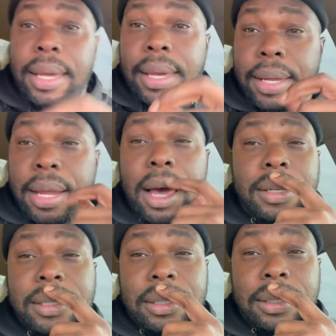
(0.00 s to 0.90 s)
And
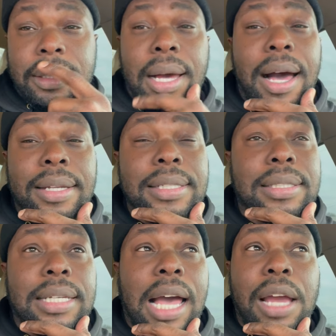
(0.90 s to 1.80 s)
honestly, I
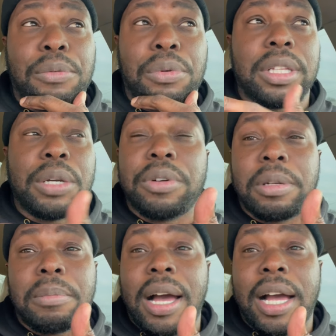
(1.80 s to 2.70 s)
really wouldn't
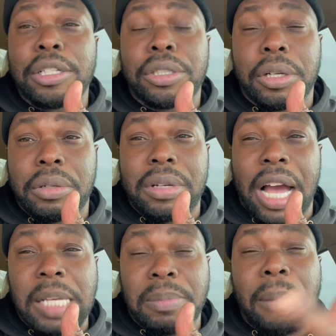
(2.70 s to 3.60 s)
mind showing you
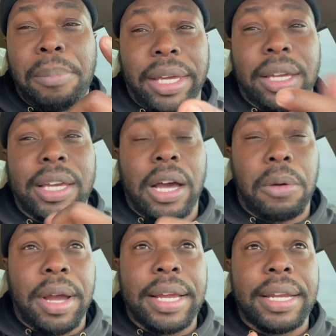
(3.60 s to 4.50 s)
guys my bank account
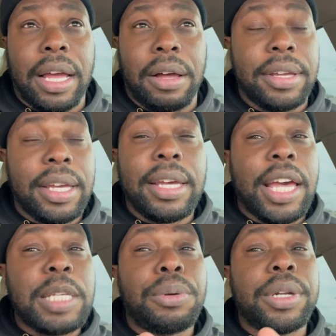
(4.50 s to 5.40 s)
right now.
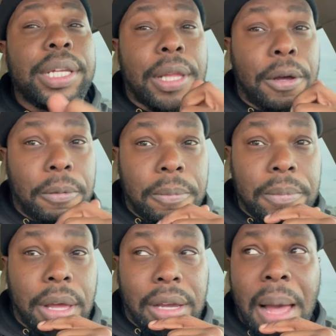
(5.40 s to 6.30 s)
It's pretty low.
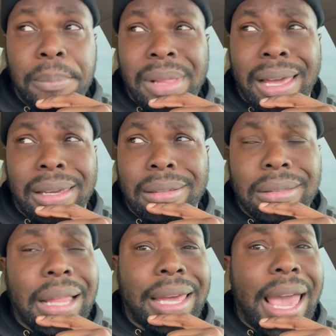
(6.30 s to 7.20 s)
Like, I'm like
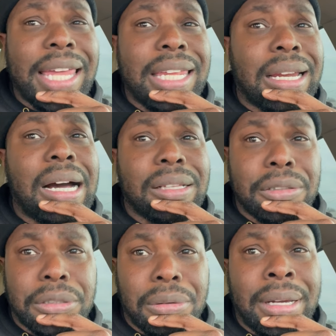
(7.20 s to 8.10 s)

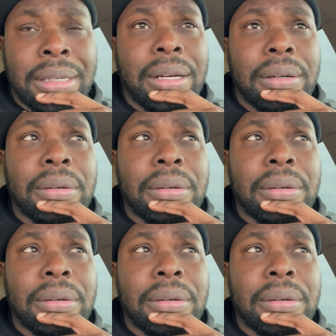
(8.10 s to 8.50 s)
$80 right now.